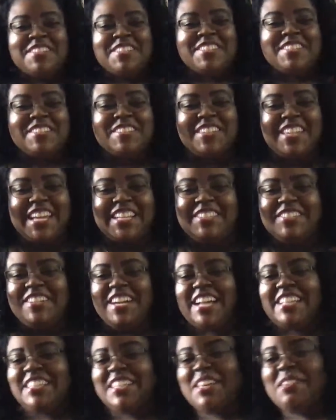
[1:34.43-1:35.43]
So glad you
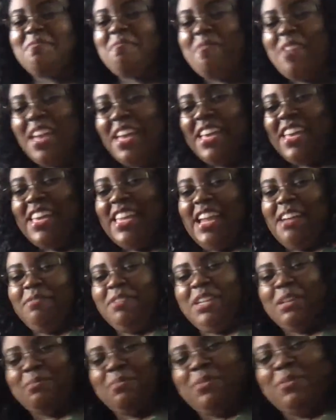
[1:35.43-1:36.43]
guys could make it. I'm
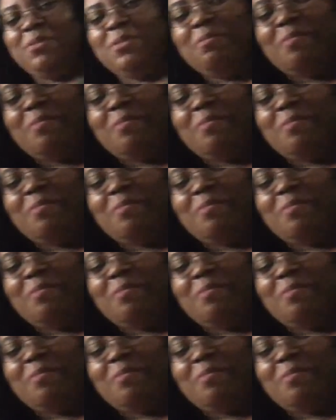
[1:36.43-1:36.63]
gonna pull